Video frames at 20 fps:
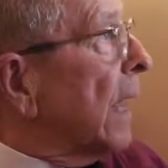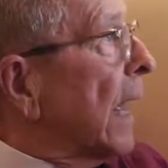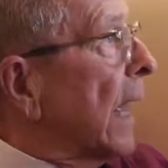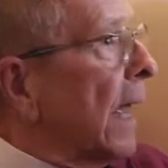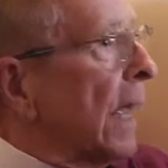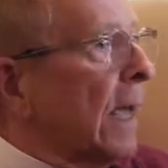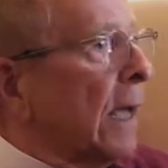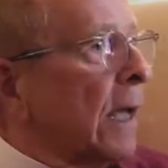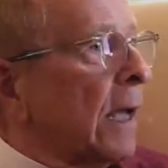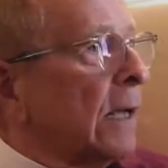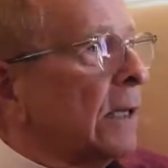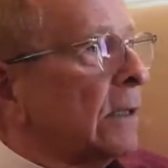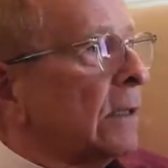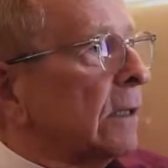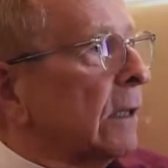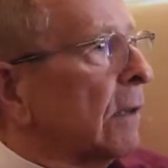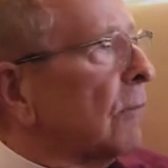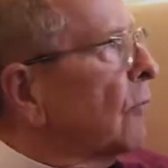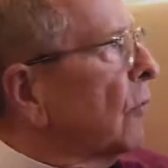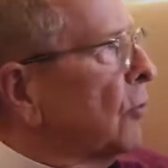and
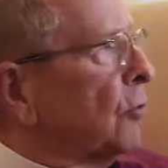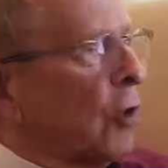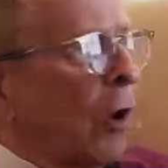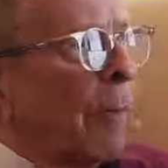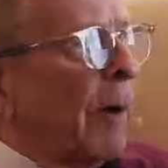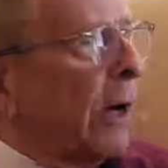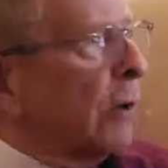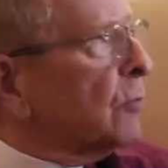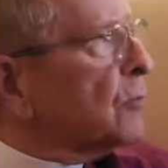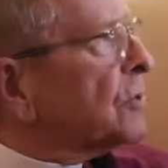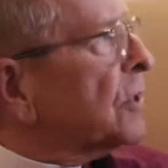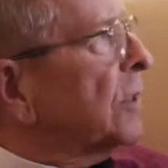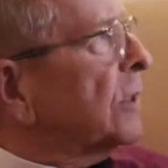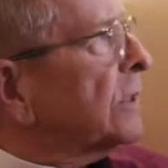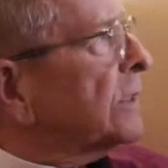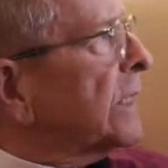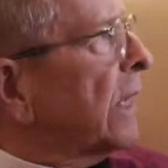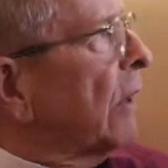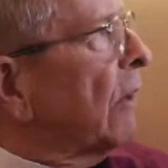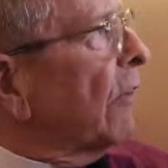the, nobody was going to
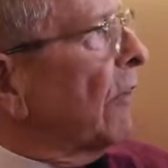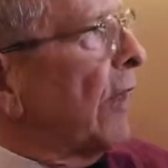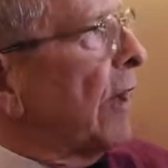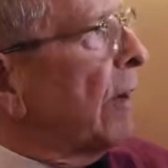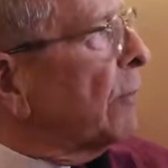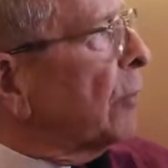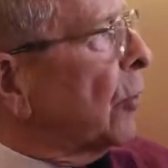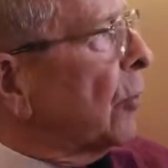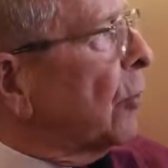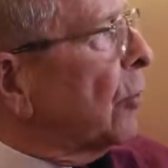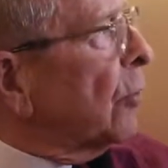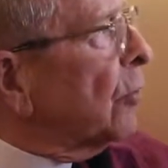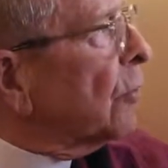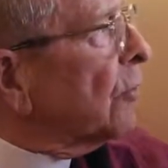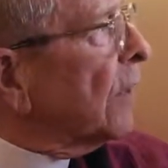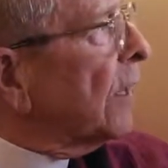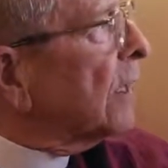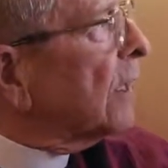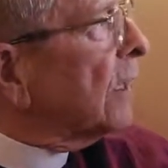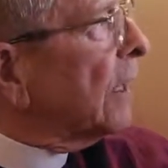tell them who
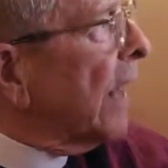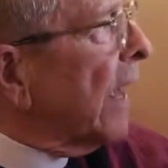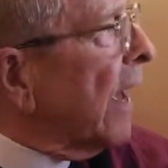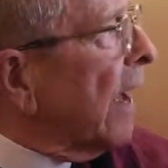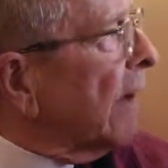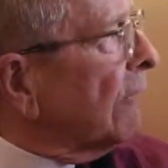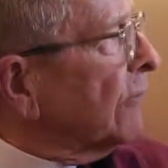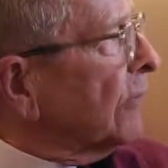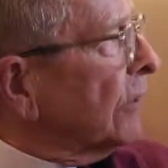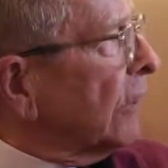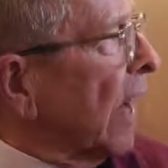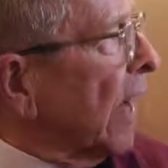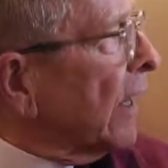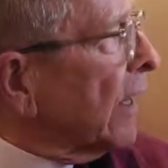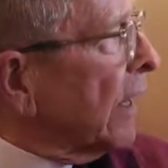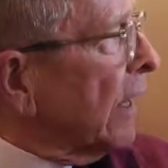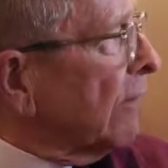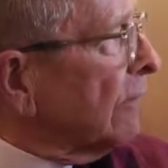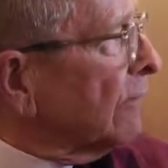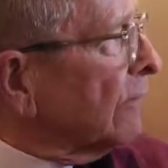they could have and not
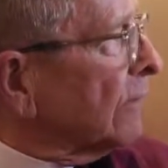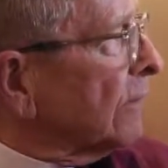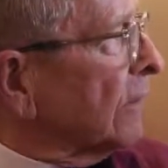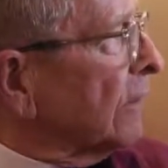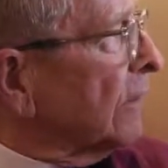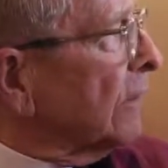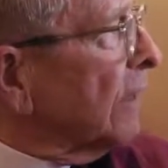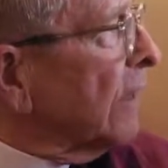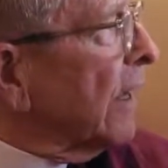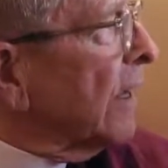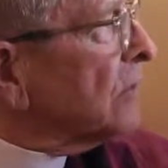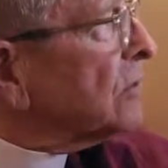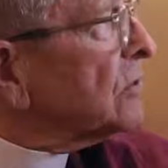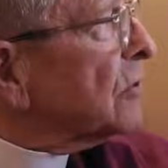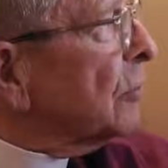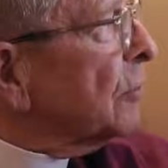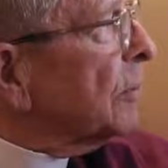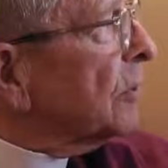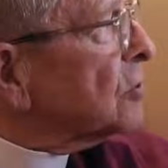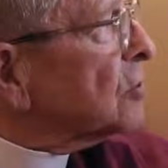have right. as their
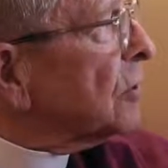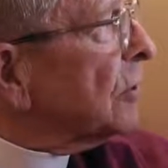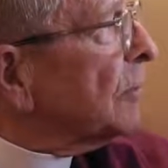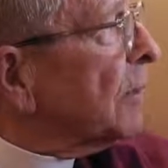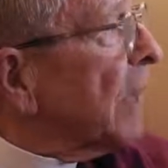bishop.